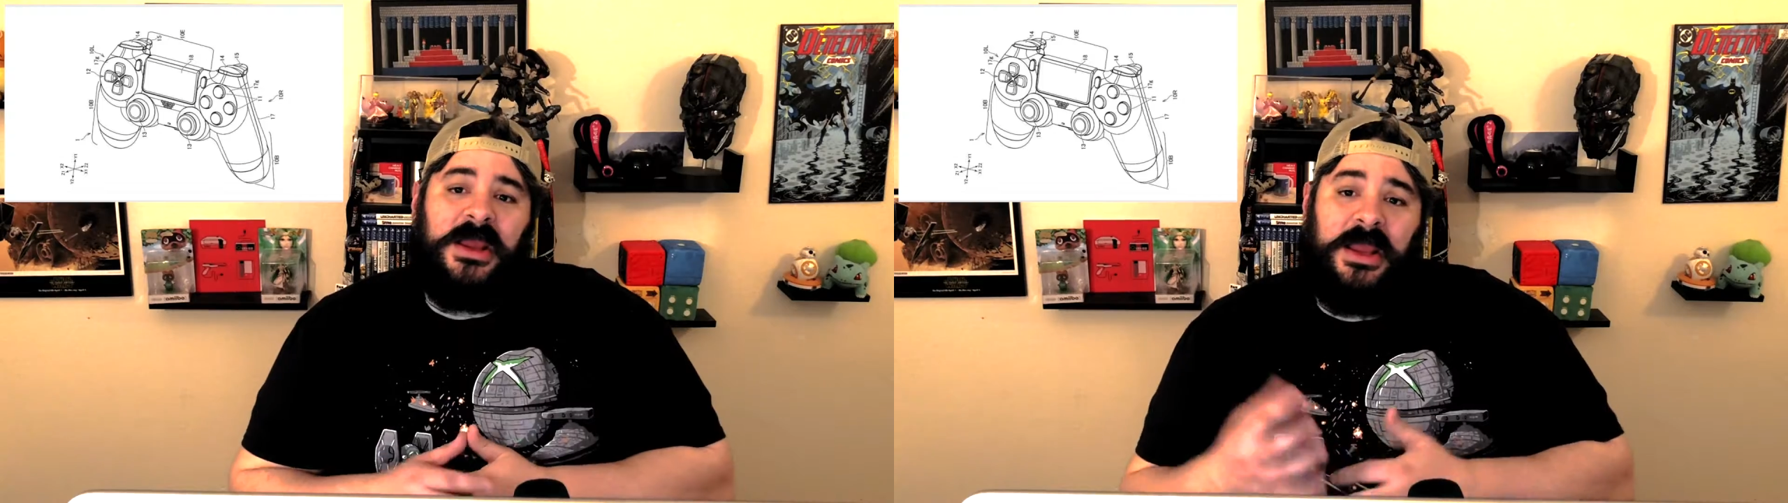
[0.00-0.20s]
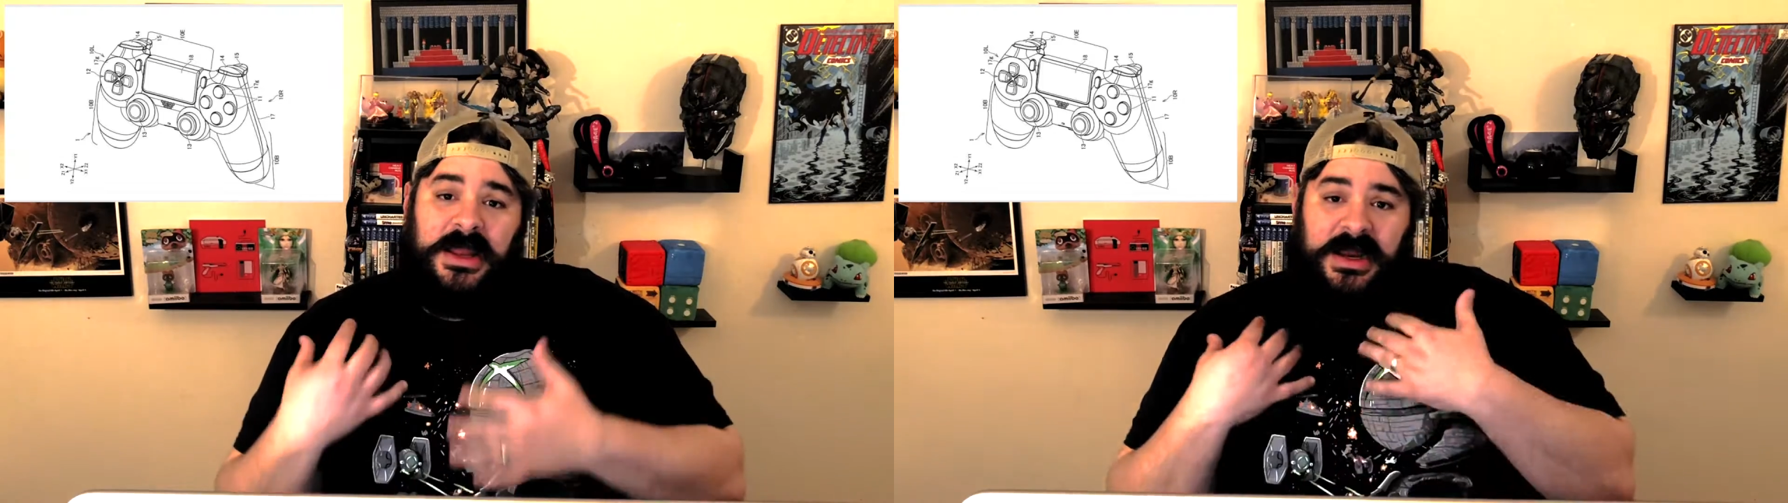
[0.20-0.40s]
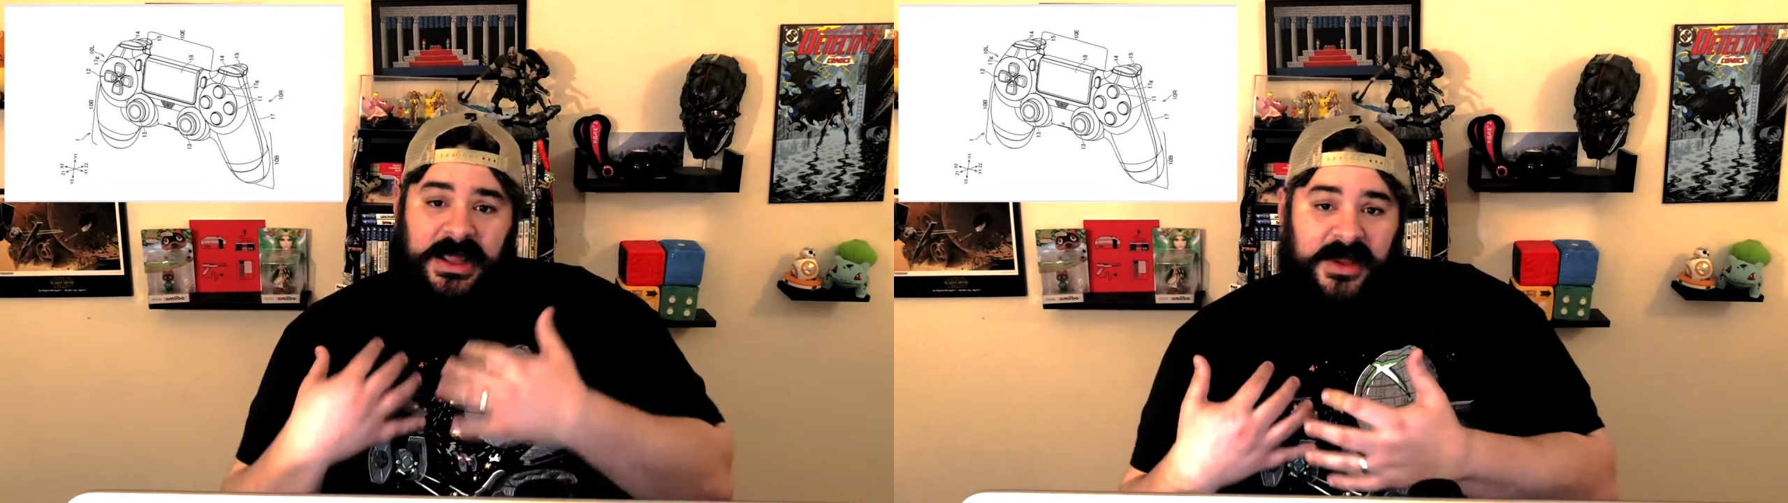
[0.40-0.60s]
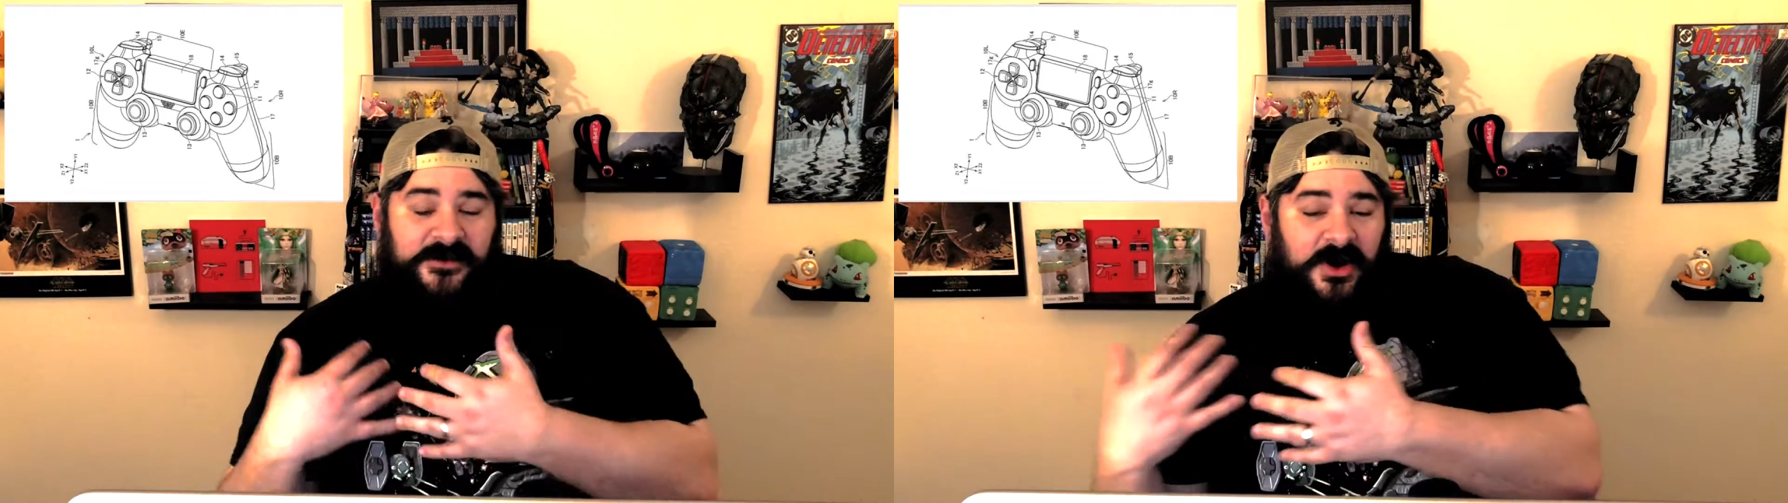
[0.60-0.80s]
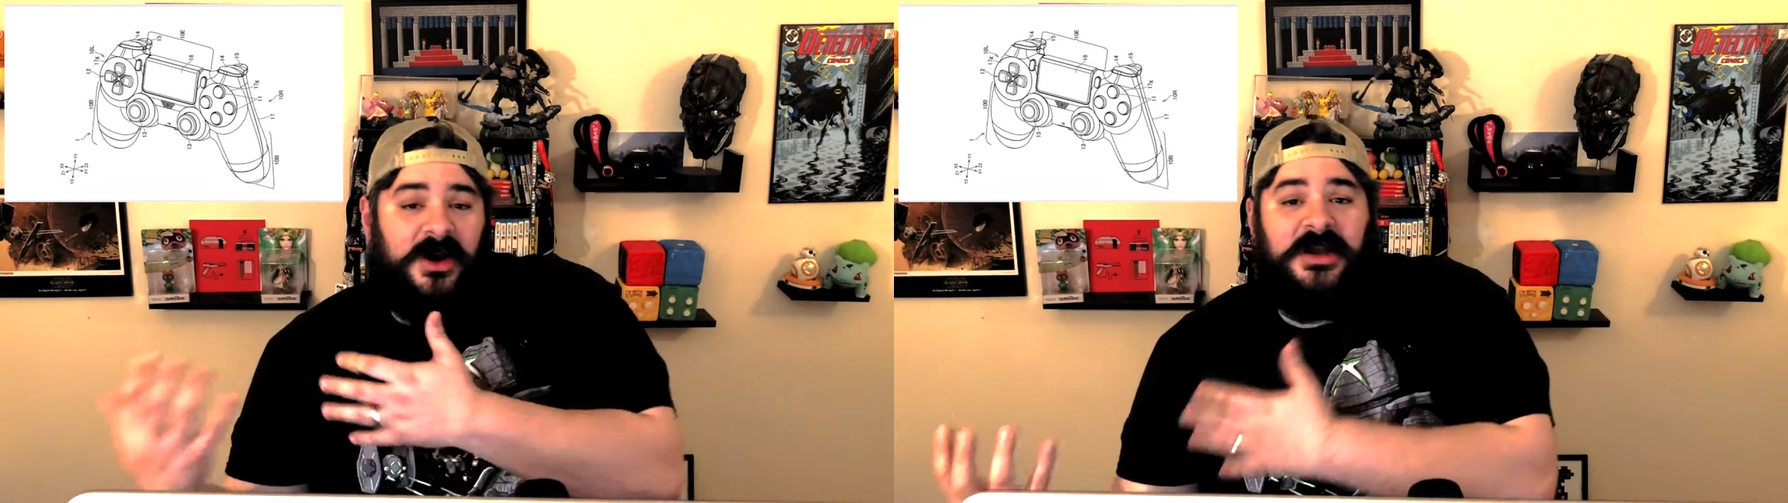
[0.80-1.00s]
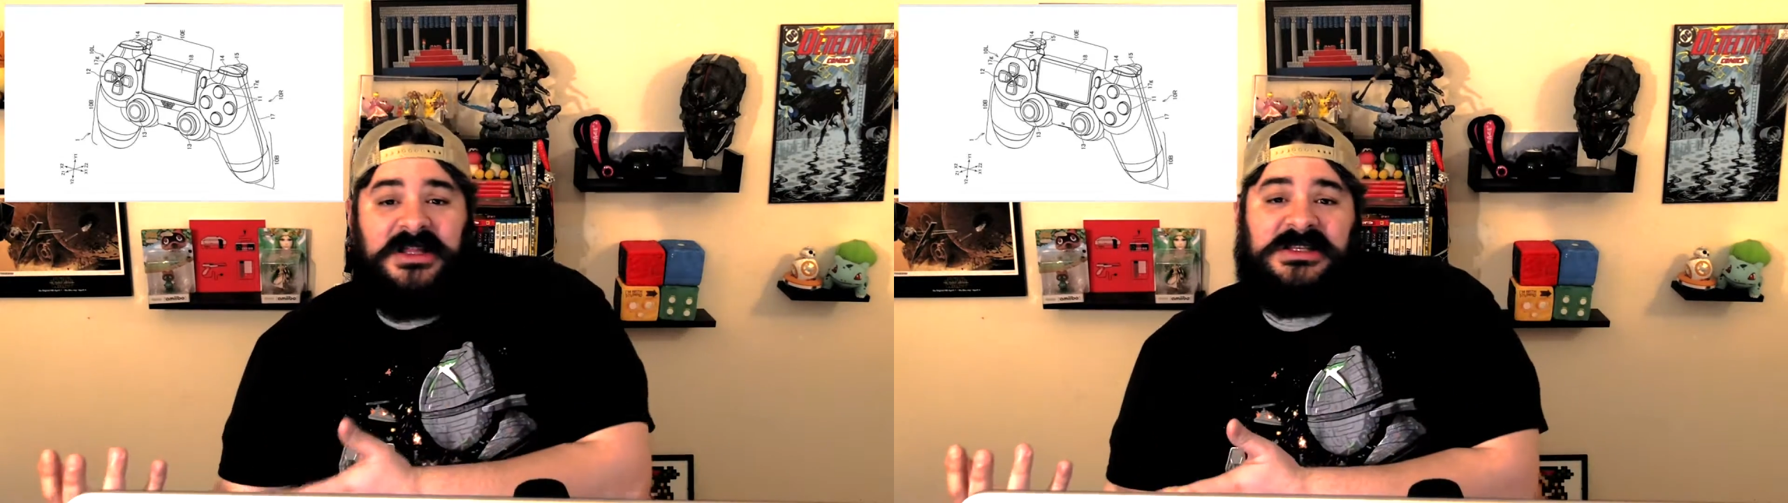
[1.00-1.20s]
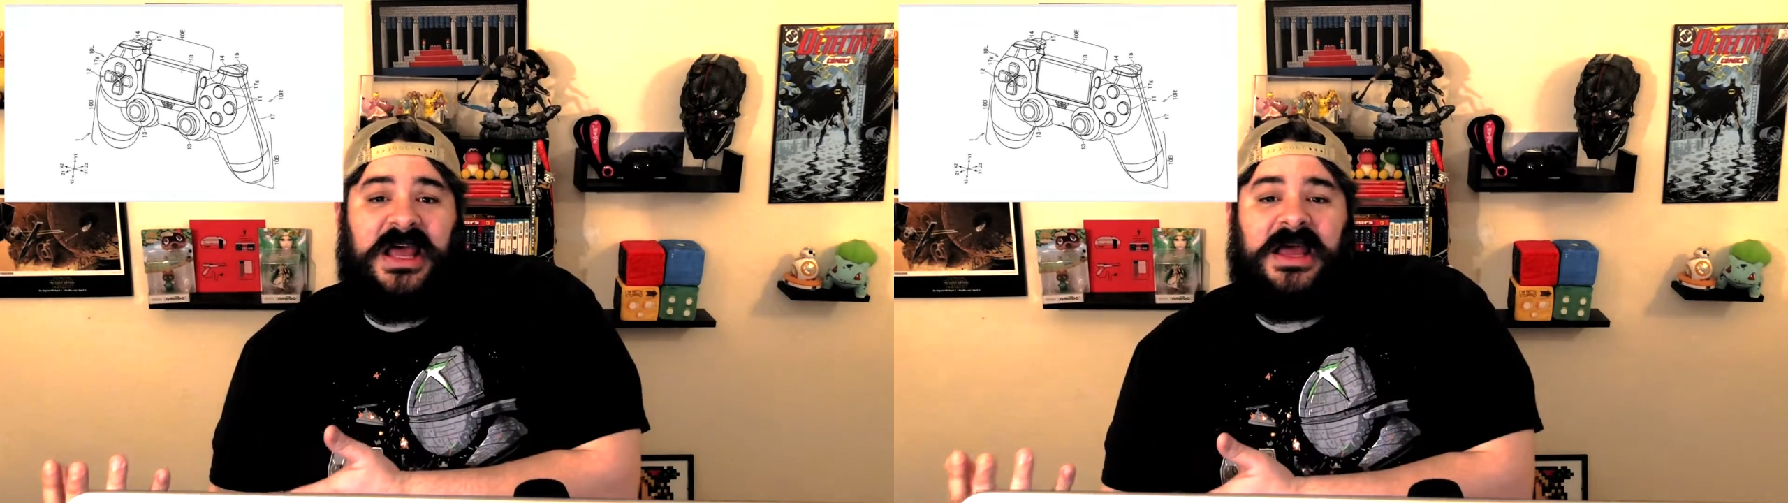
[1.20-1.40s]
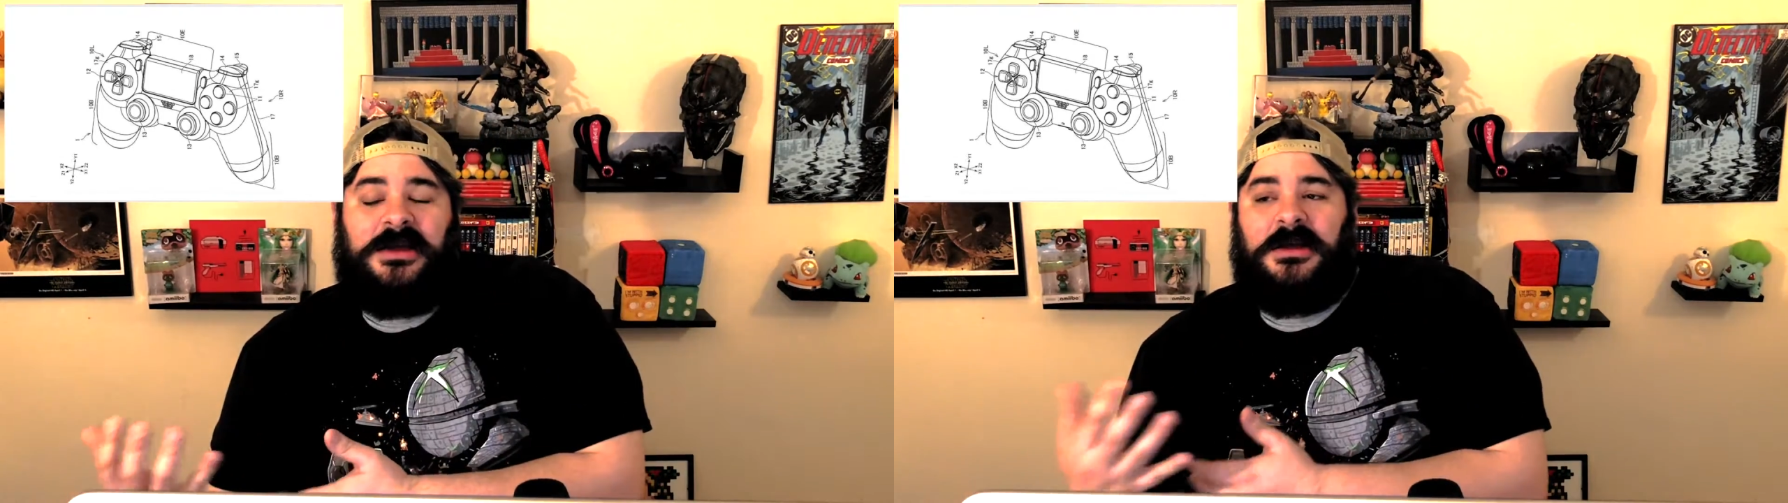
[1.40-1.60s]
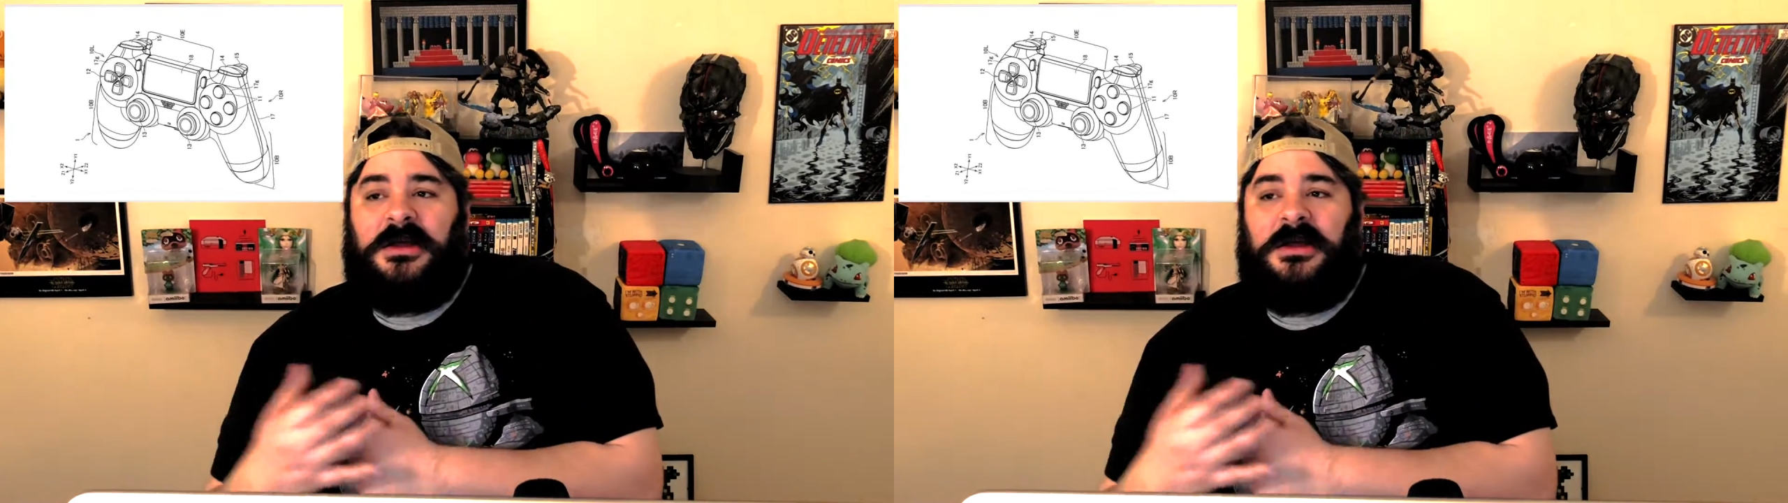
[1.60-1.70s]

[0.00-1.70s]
and I have a heart attack,